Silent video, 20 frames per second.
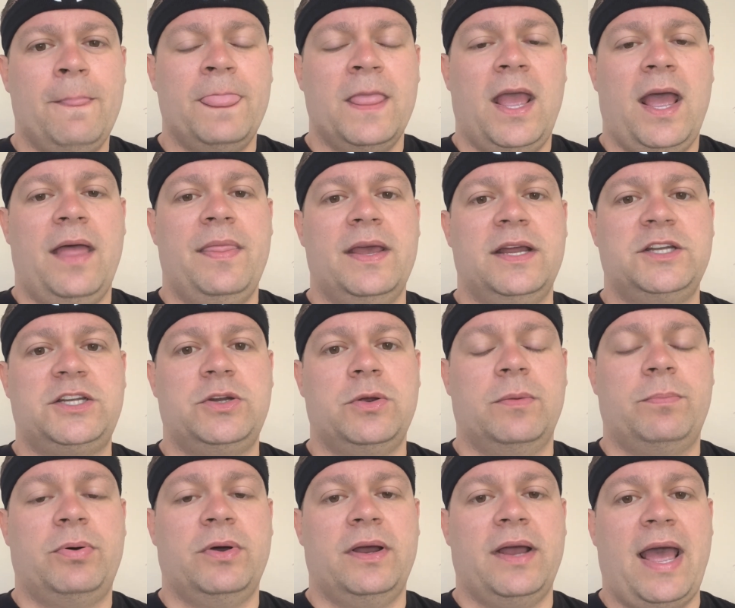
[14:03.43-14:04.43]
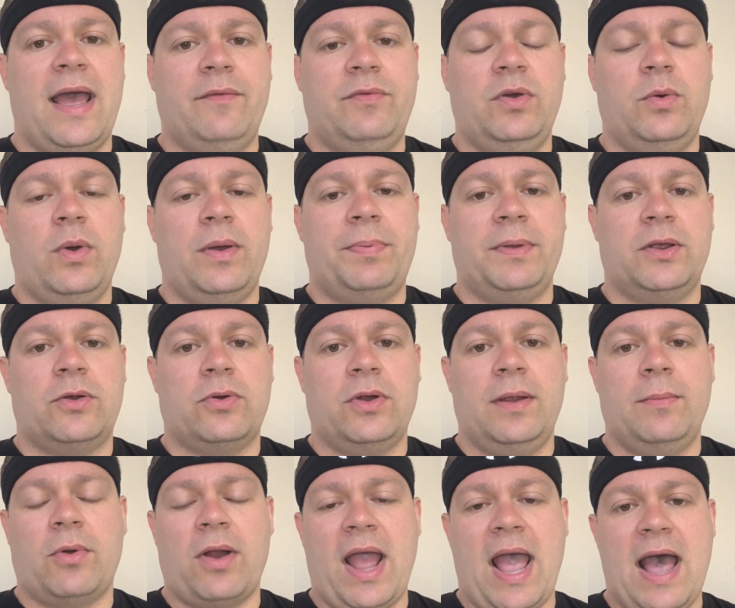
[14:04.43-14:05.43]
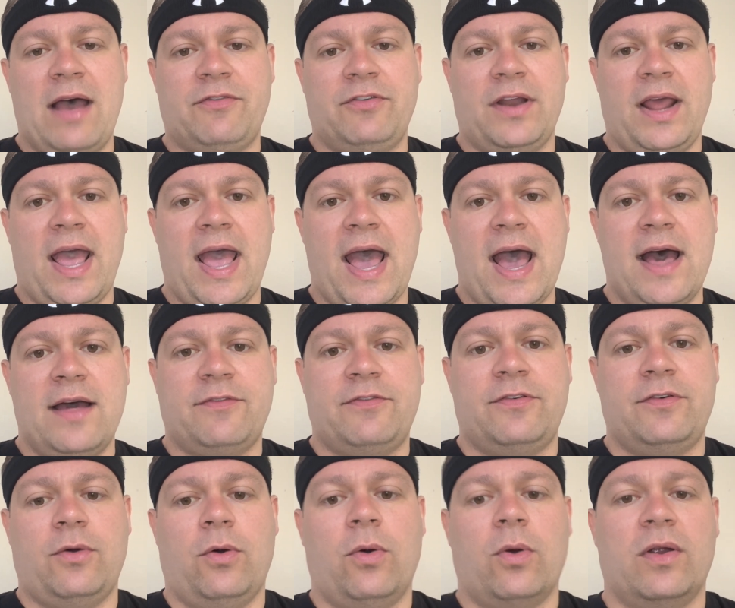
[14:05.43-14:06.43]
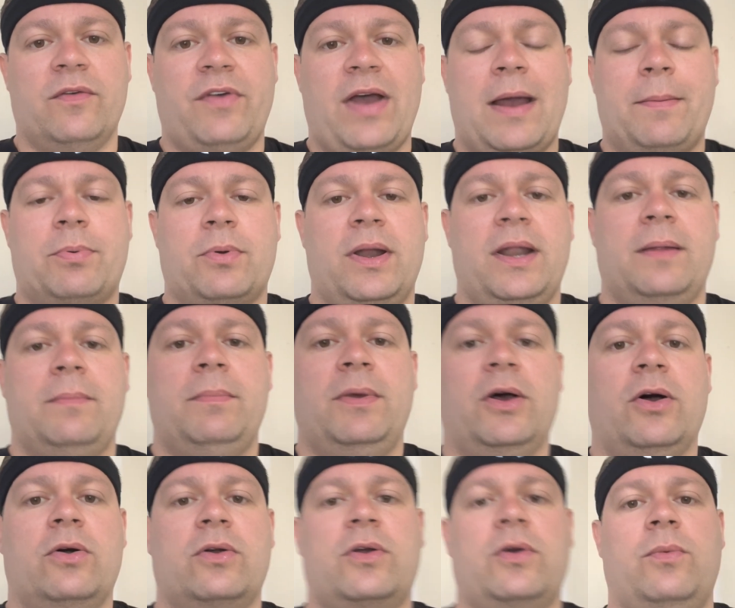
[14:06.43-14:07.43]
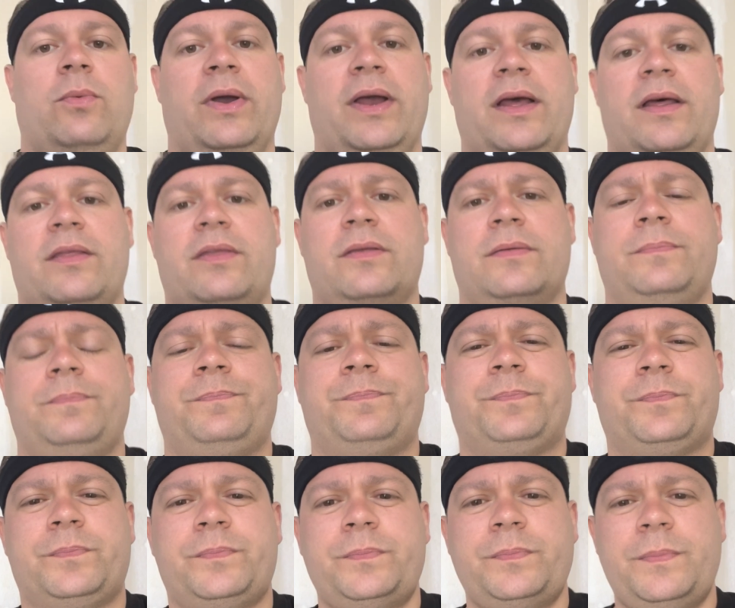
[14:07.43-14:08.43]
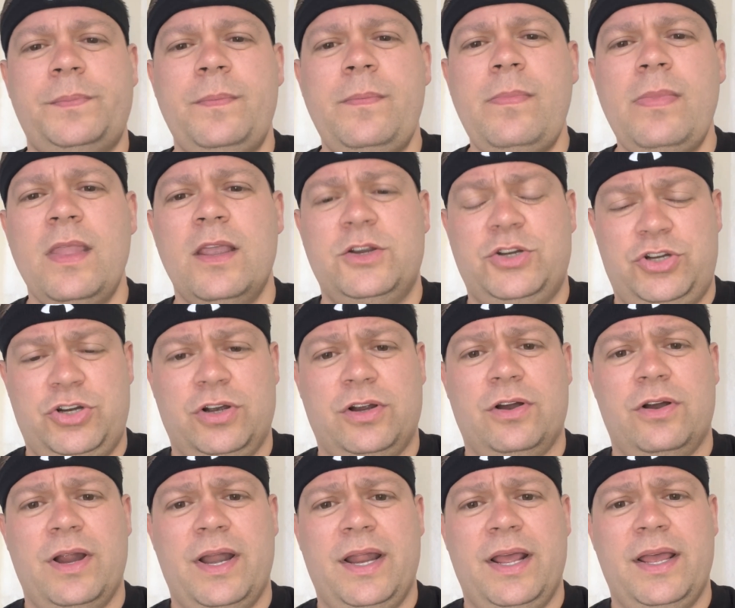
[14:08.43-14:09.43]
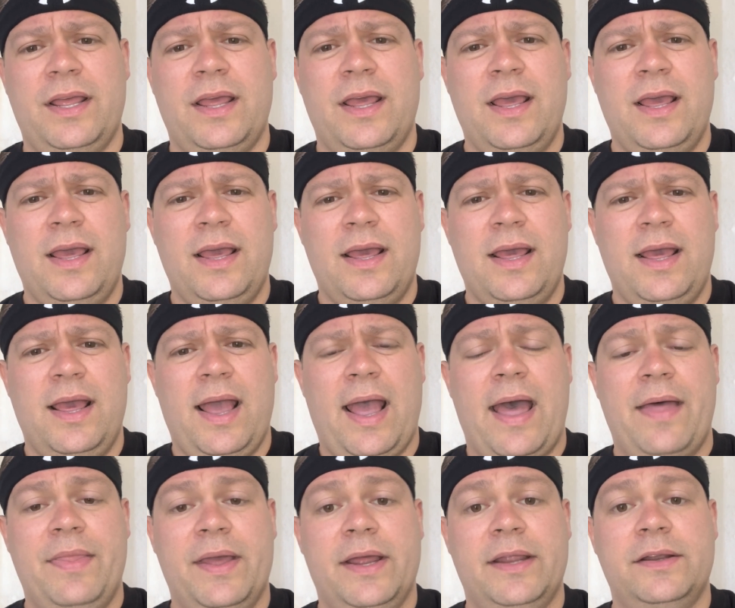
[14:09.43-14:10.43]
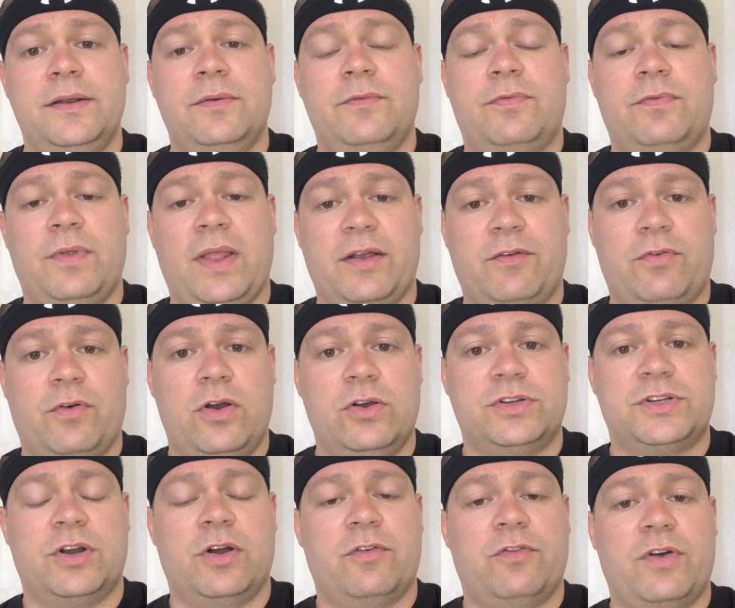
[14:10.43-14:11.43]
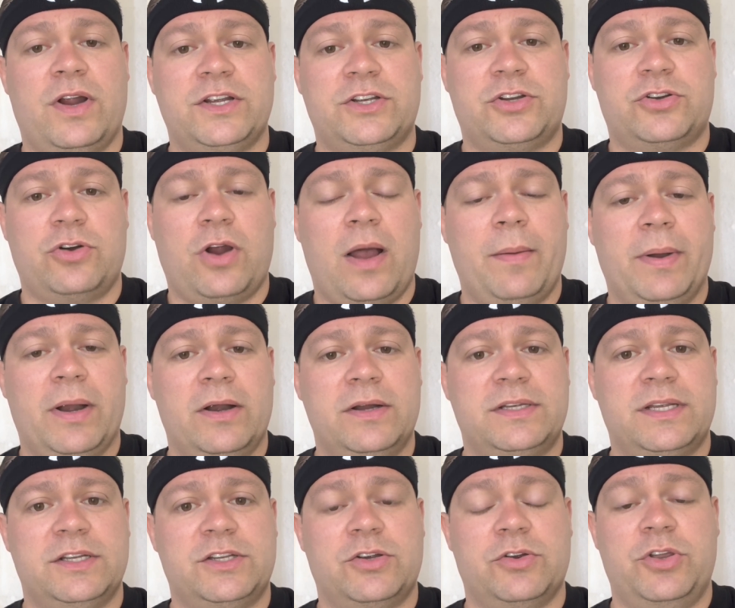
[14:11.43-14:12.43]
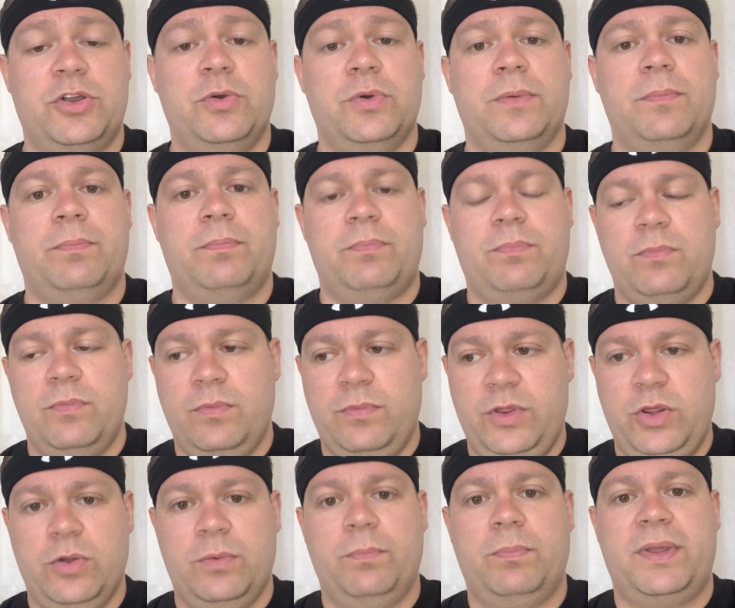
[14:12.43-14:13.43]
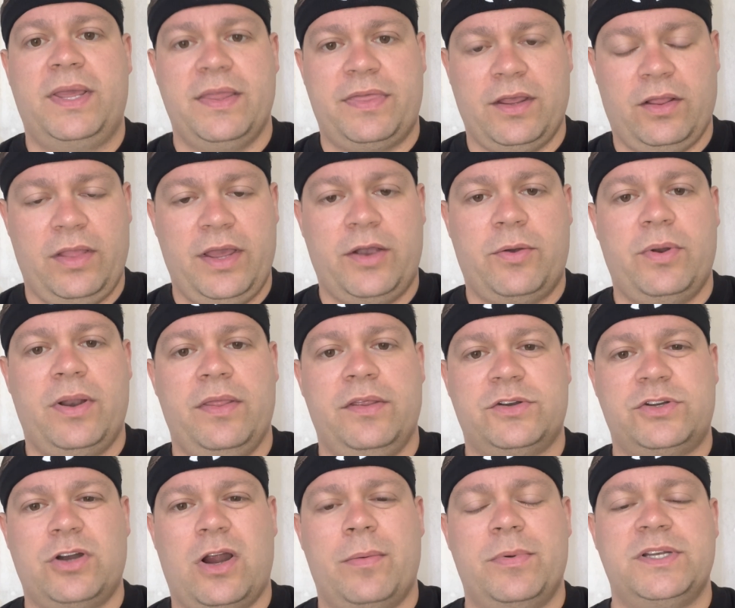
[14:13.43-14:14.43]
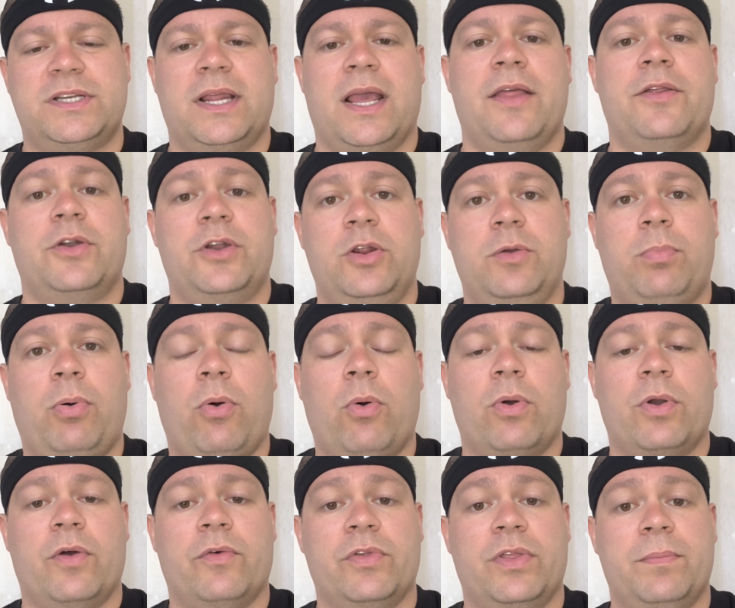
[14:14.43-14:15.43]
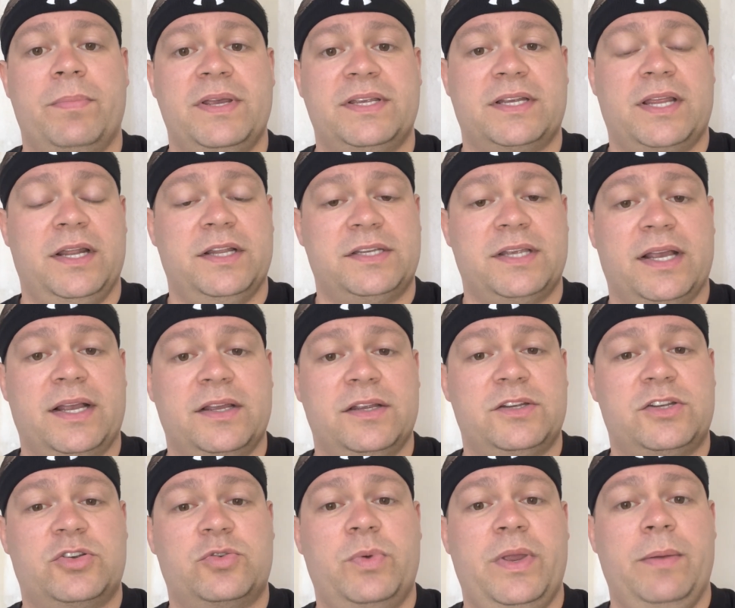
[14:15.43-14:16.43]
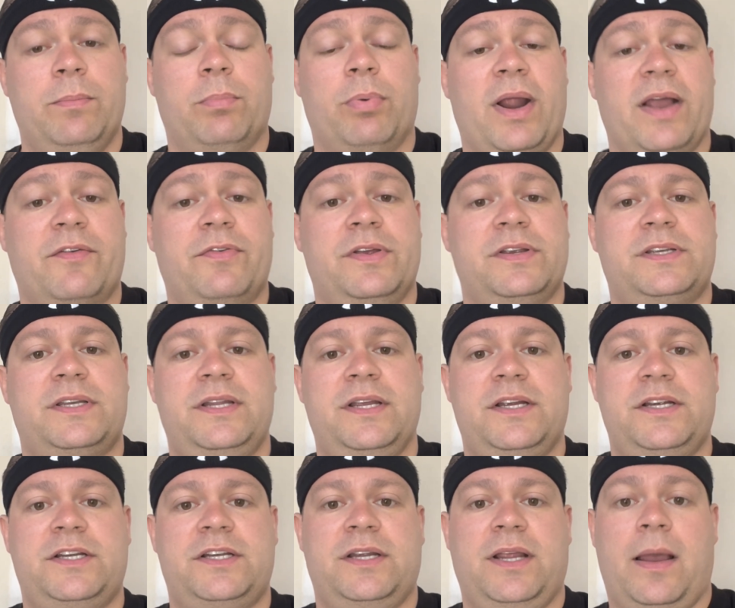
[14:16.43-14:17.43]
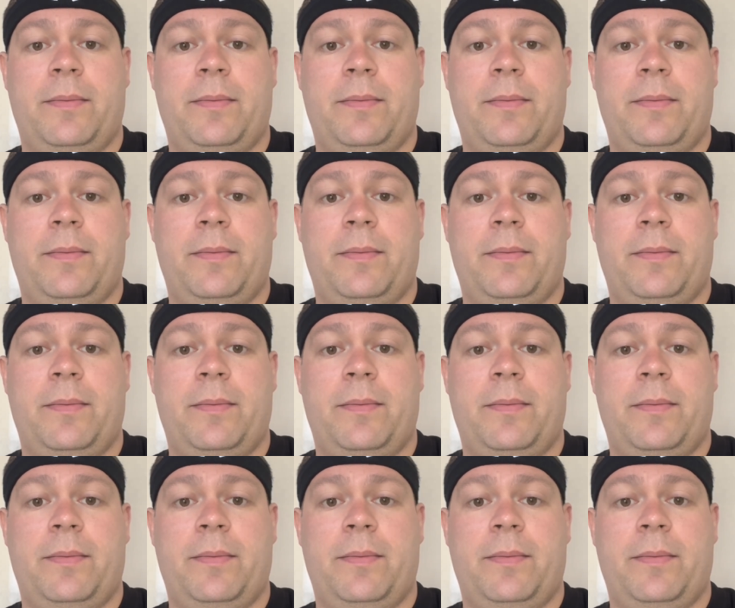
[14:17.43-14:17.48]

And then she would put heavy whipping cream or half and half or evaporated milk with sugar in it, and then like frozen or fresh strawberries. And so you'd get the liquid and the strawberries together and you'd pour it over the biscuit. It's like a sweet breakfast dish.